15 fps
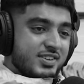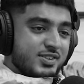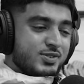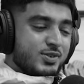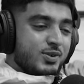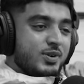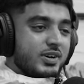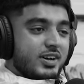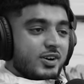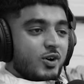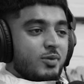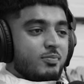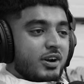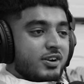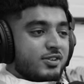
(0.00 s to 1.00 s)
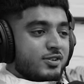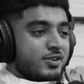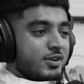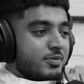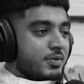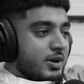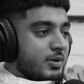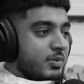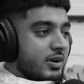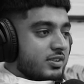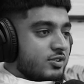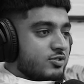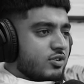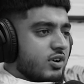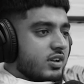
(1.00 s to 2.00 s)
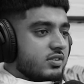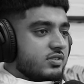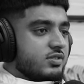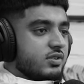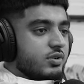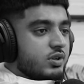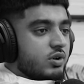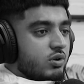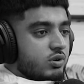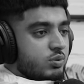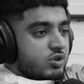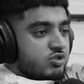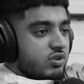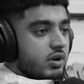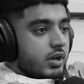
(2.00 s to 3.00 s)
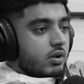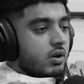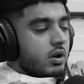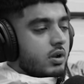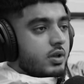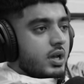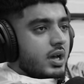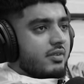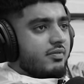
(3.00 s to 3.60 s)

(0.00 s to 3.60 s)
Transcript: So going back to the topic about the trial. So you go to a trial, you